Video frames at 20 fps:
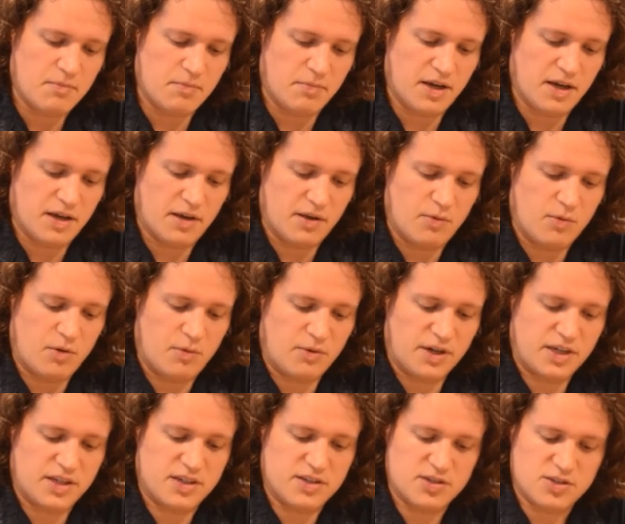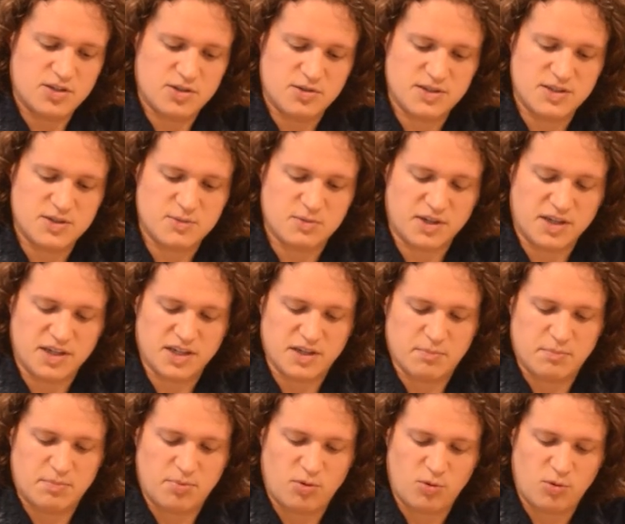But what we're gonna do is we're gonna